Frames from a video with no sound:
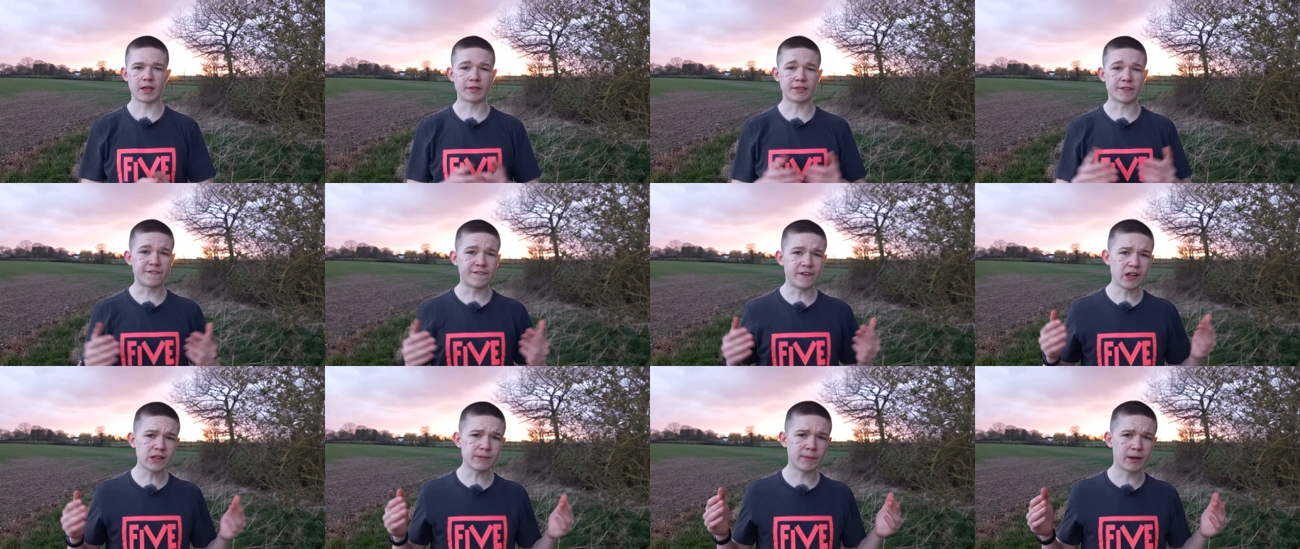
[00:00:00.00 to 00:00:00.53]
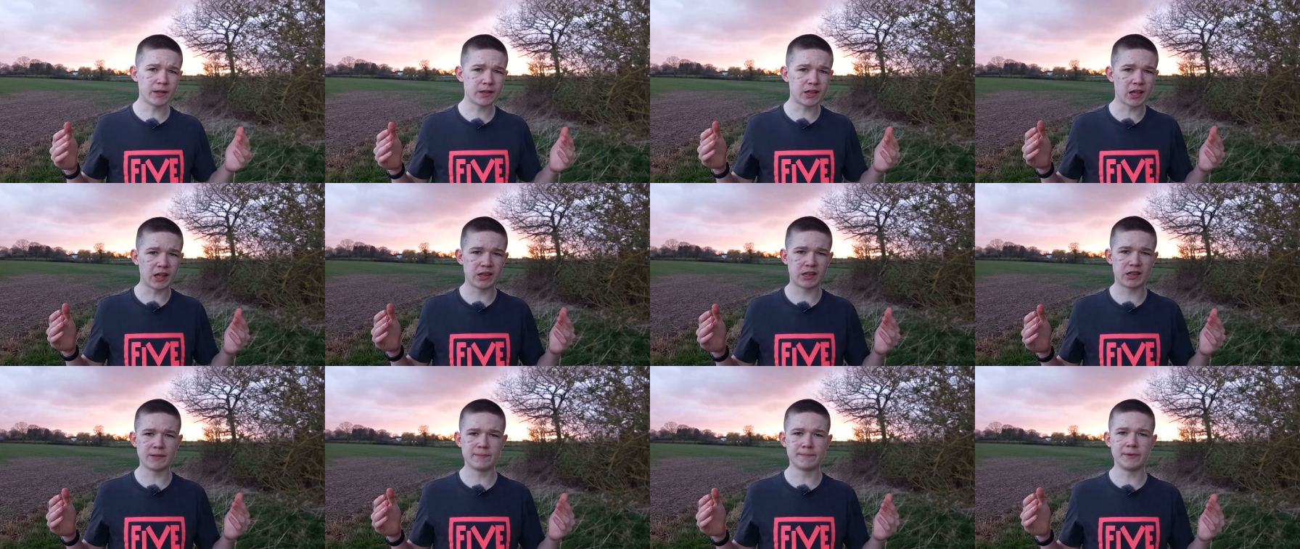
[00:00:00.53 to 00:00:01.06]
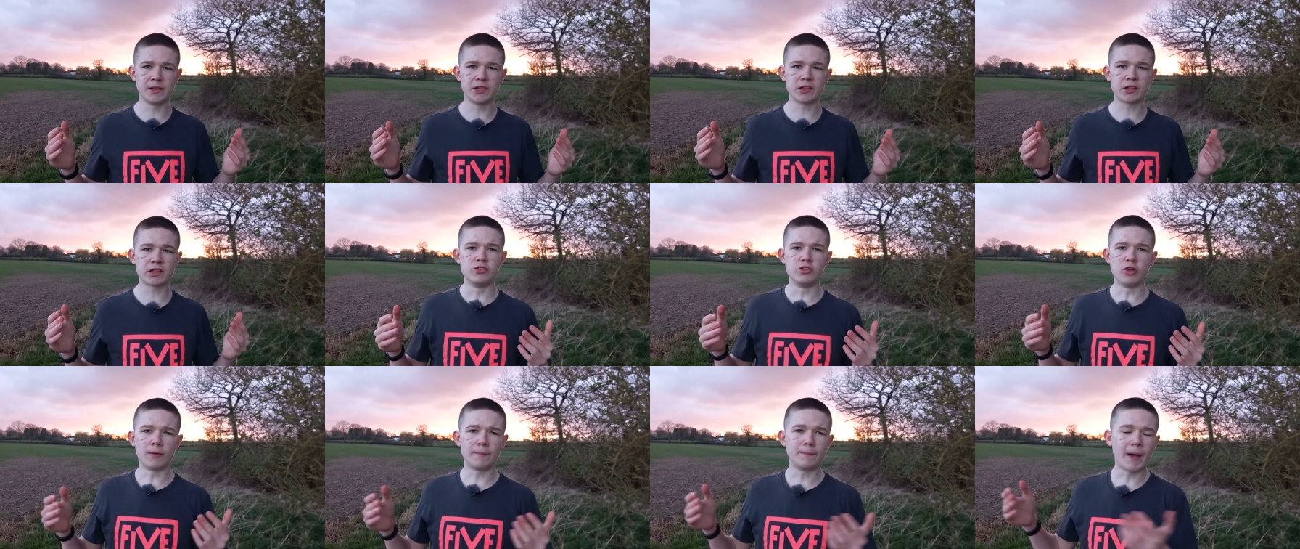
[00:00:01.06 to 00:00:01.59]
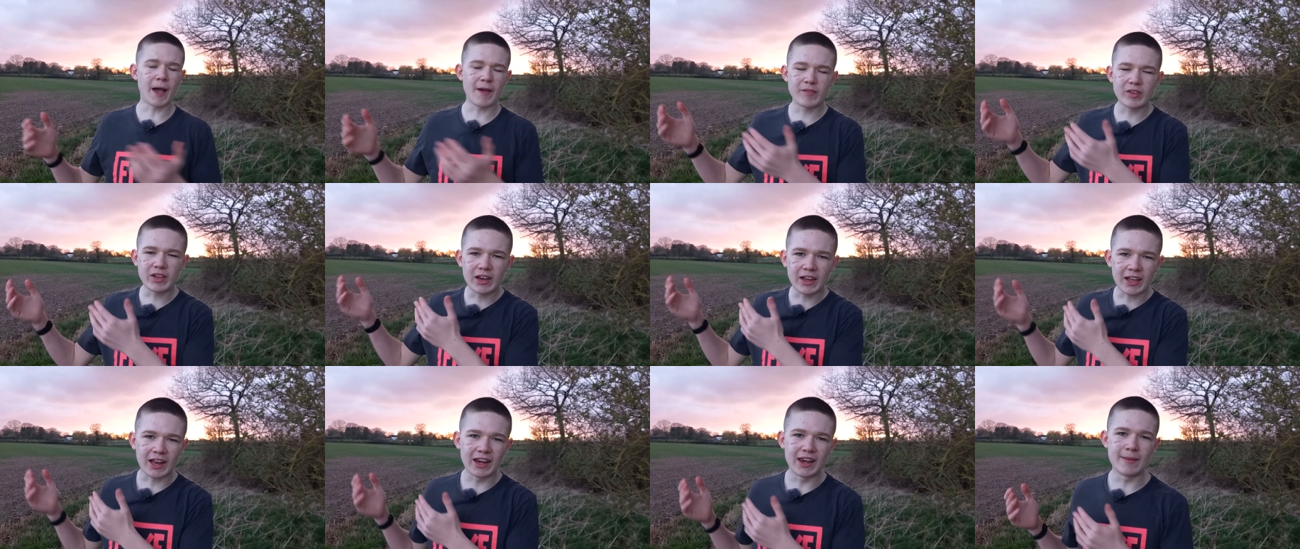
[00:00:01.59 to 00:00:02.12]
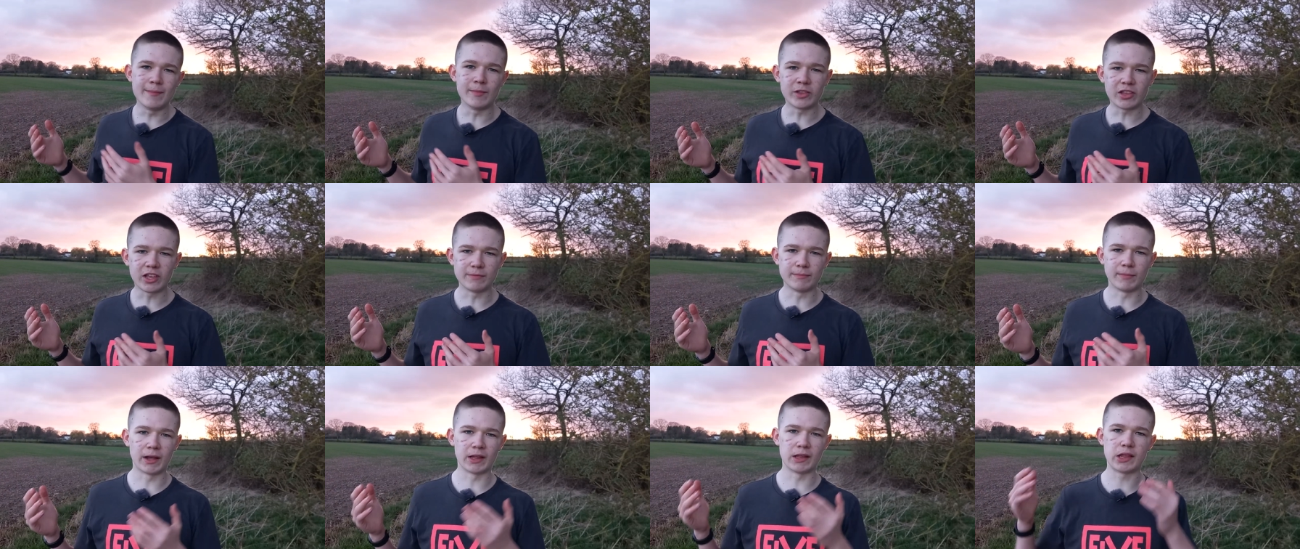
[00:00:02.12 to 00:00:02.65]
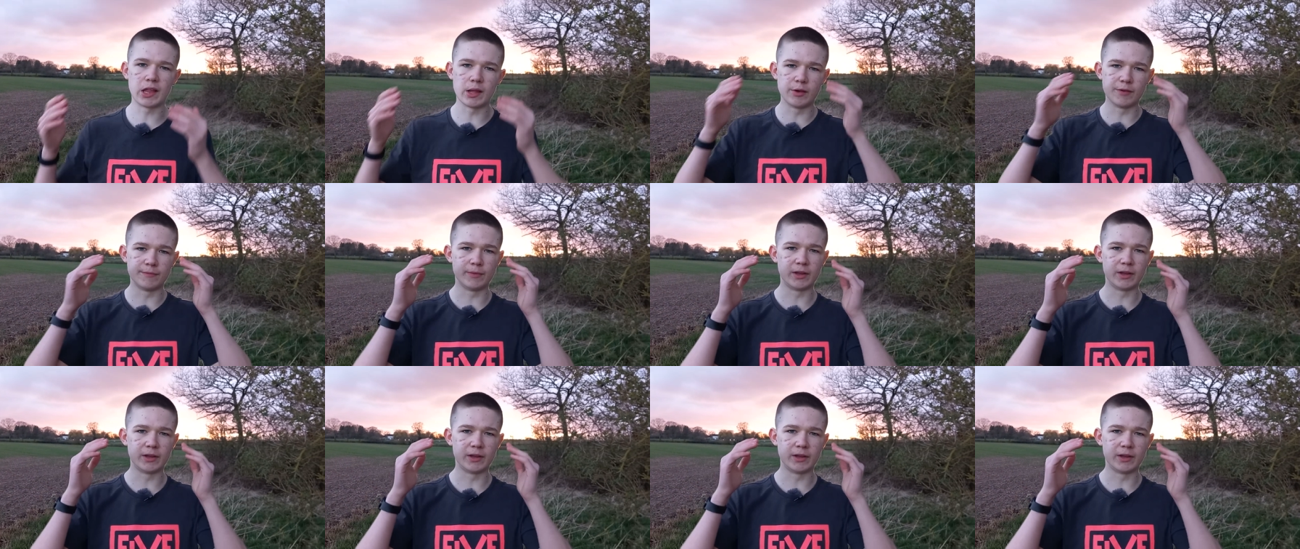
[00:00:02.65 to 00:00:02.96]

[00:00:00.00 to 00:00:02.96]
Now the first mindset is simply just not having like a limited mindset of